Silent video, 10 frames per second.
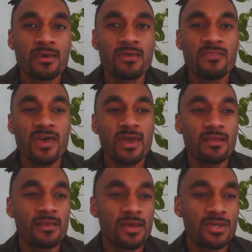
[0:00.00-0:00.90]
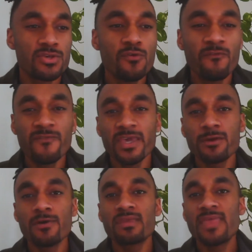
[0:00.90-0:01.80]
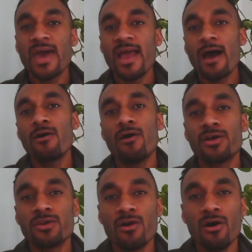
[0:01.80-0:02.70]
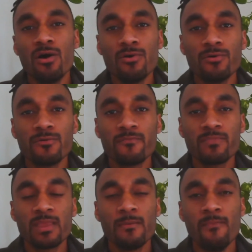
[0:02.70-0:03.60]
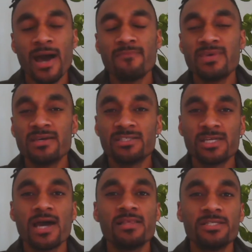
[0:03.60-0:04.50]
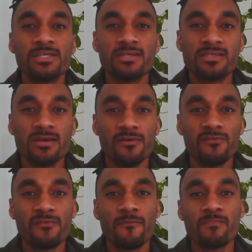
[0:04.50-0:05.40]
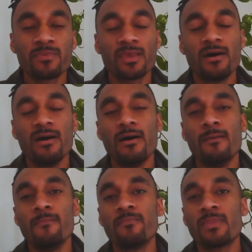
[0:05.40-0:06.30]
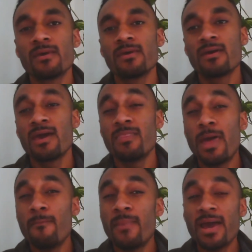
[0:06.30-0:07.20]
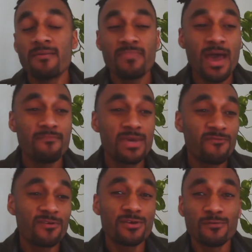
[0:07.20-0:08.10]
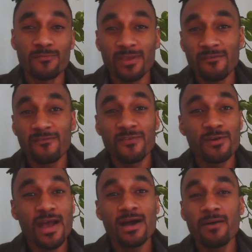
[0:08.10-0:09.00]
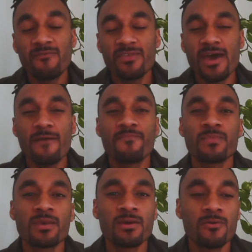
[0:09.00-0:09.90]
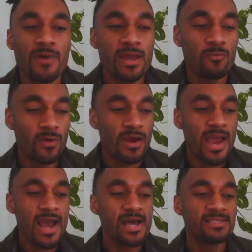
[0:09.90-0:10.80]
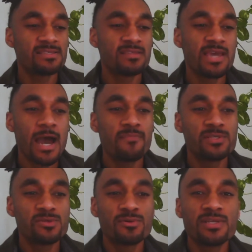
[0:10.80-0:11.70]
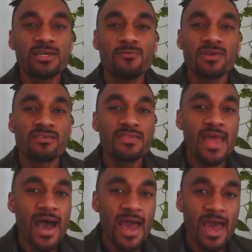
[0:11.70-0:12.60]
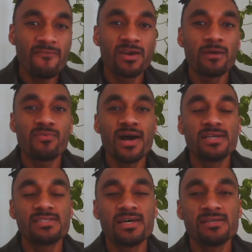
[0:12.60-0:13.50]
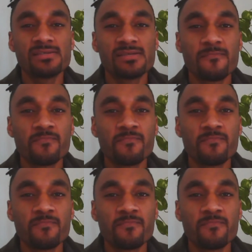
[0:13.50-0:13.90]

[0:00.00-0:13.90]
then you figuring that out on your own might be a challenge in itself. Um, and that might not be for you if you're not up for that, right? Whereas the opportunity with not having a process